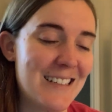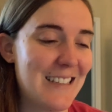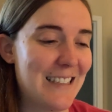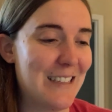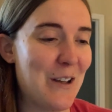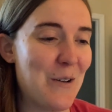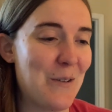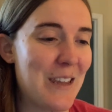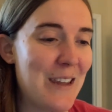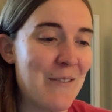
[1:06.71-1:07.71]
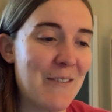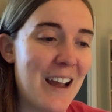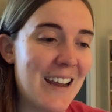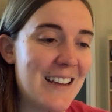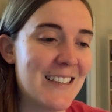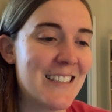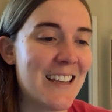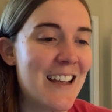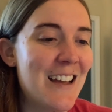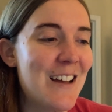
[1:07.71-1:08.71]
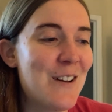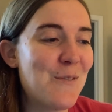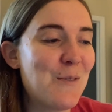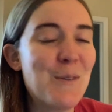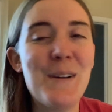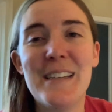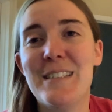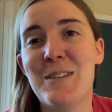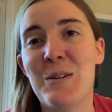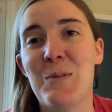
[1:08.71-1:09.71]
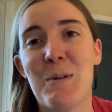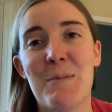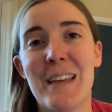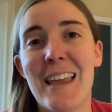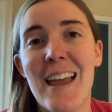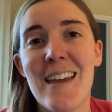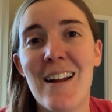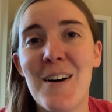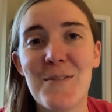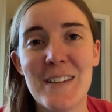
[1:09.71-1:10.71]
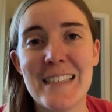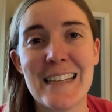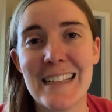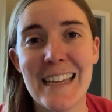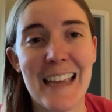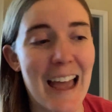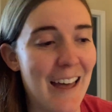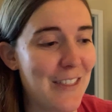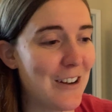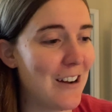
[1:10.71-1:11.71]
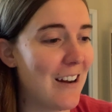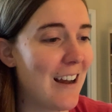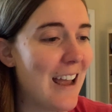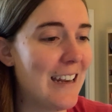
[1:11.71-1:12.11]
So he writes, what do we do when we cannot physically gather